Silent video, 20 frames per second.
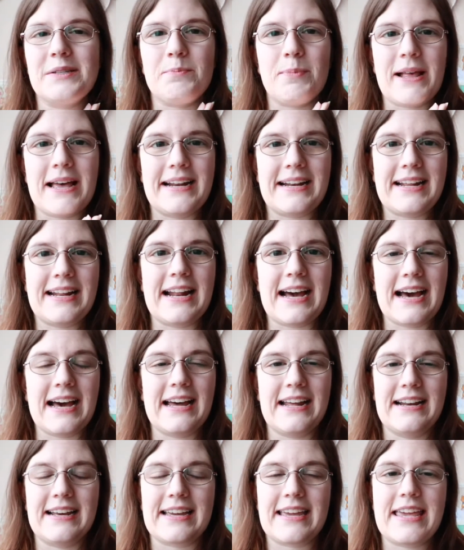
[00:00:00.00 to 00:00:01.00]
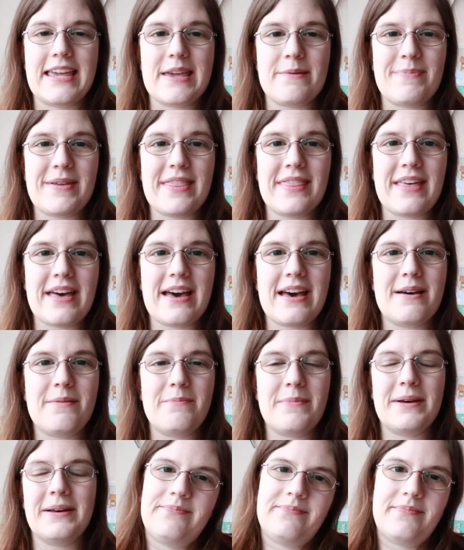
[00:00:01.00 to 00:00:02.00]
is planning on keeping
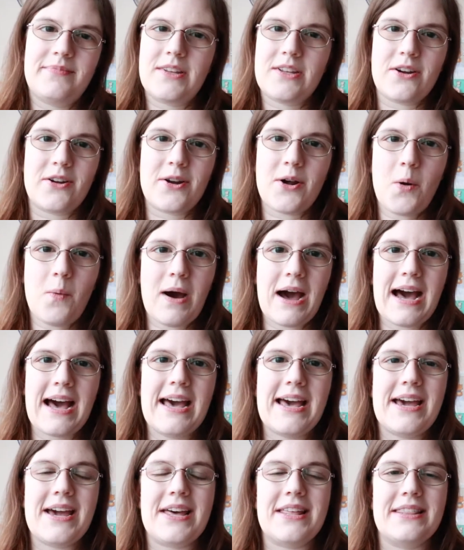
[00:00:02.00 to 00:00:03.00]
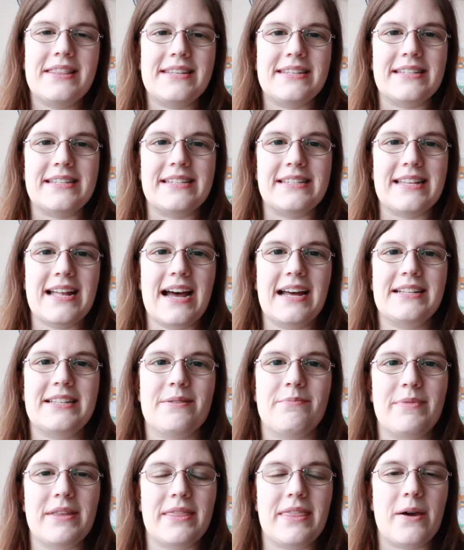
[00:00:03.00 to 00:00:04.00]
them. Don't know why, this is not
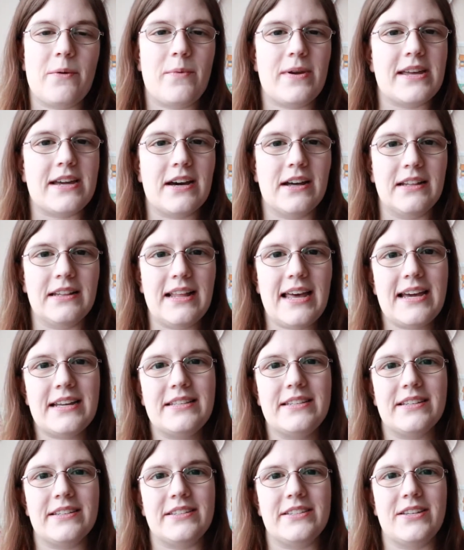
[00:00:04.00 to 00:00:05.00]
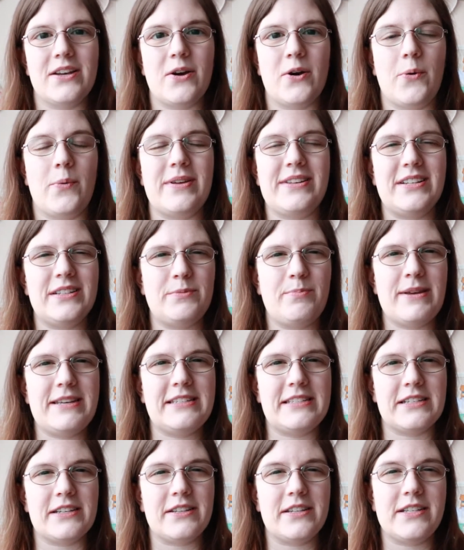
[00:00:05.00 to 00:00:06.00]
something that we collect, so we just
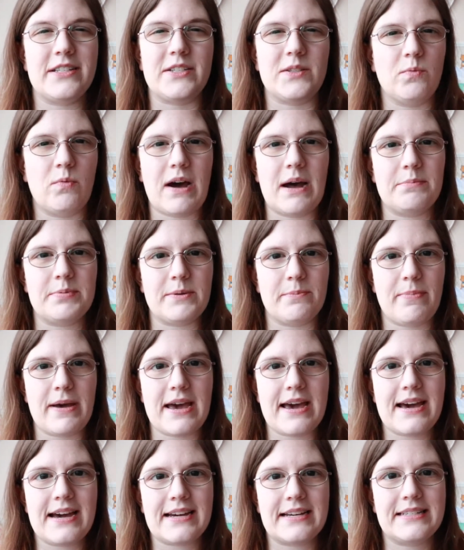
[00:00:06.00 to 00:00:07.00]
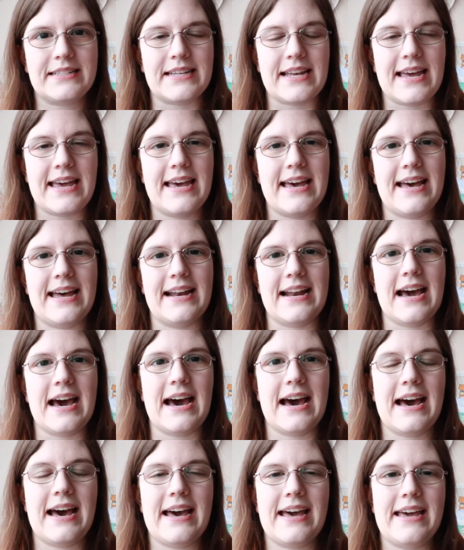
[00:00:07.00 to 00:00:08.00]
basically swapped packs, and
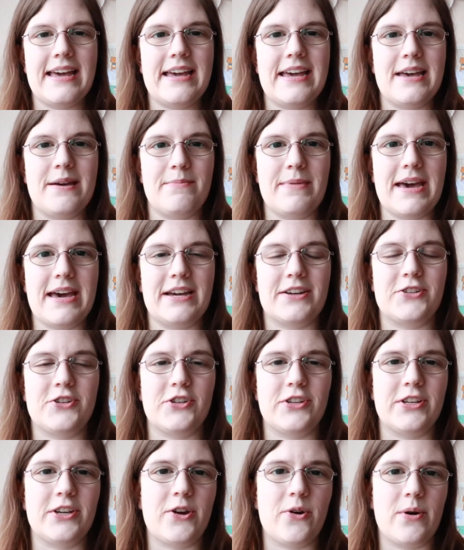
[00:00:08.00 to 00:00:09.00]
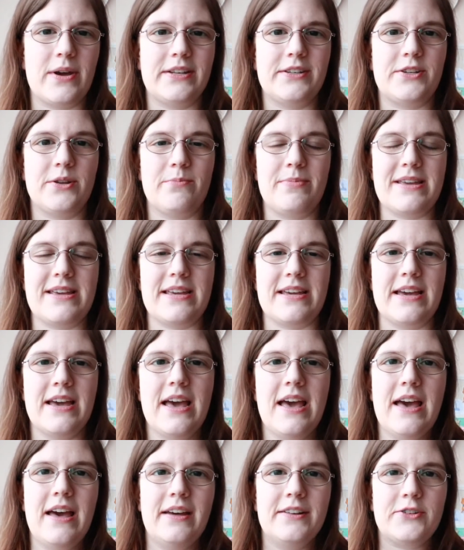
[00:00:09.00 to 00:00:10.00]
I am actually going to be
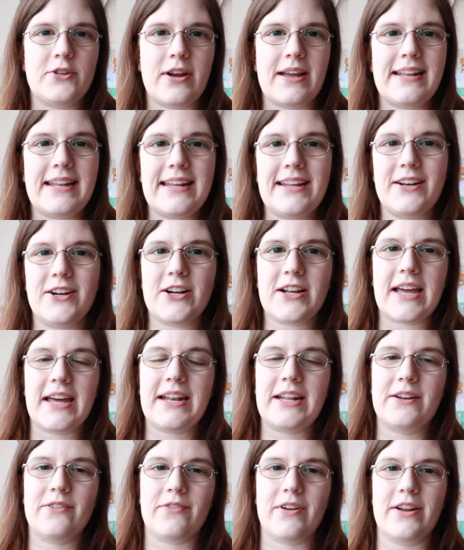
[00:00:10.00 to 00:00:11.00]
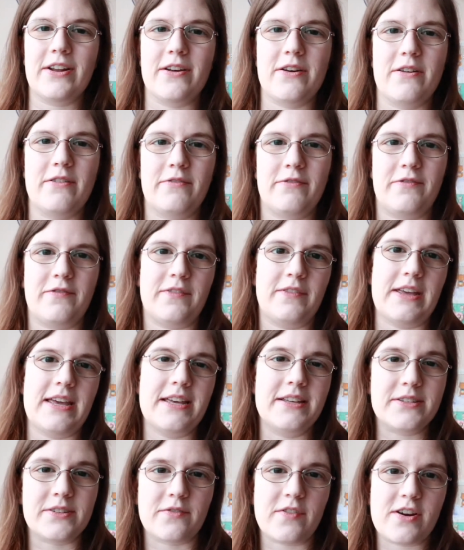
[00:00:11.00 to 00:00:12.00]
trading or getting rid of
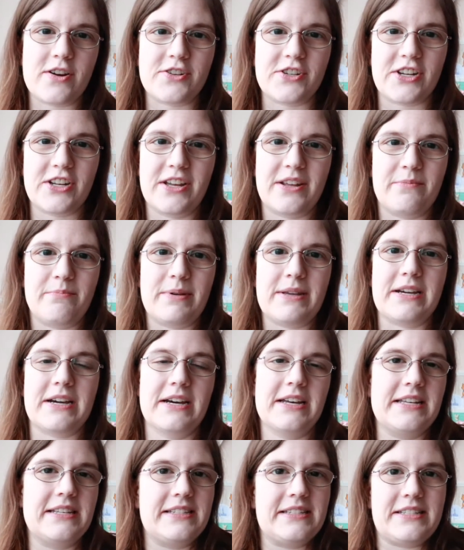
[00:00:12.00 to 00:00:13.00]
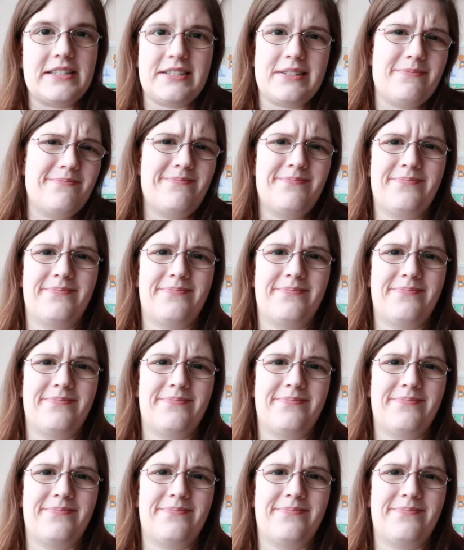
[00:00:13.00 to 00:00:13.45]
his version because,